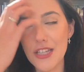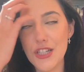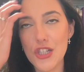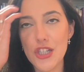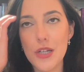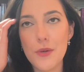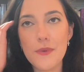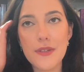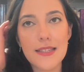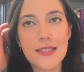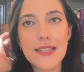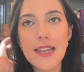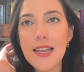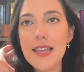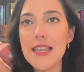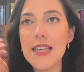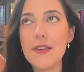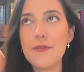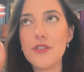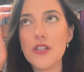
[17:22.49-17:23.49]
She was
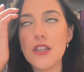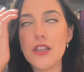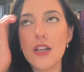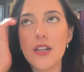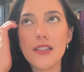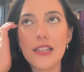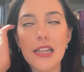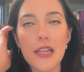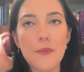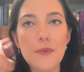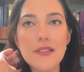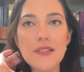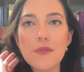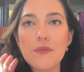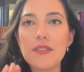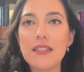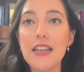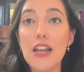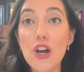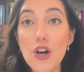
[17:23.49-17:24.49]
naive. She thought that he was
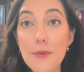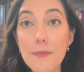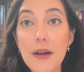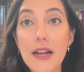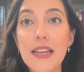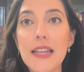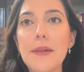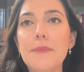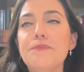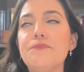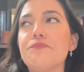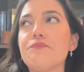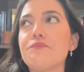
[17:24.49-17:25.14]
using her money